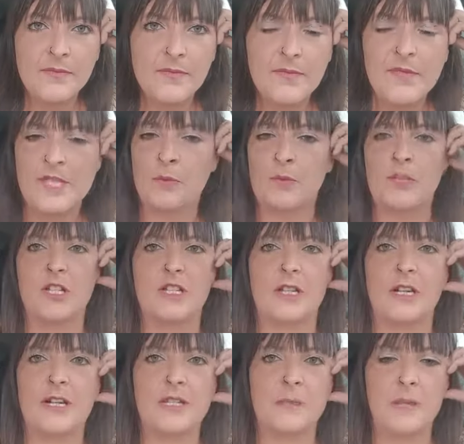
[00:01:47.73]
Someone just
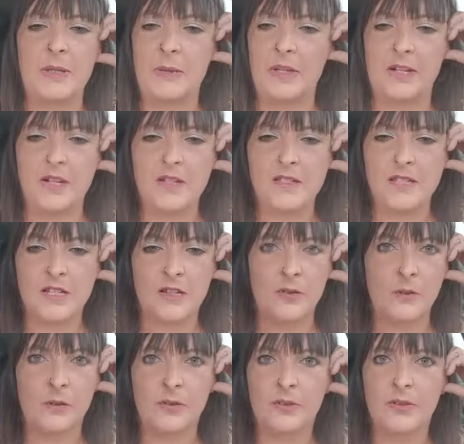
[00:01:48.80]
liked me, but I can't see
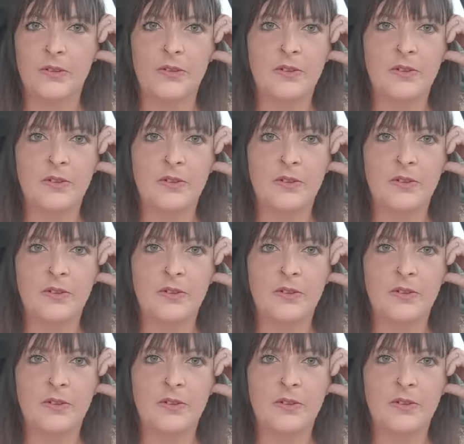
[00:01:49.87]
who it was.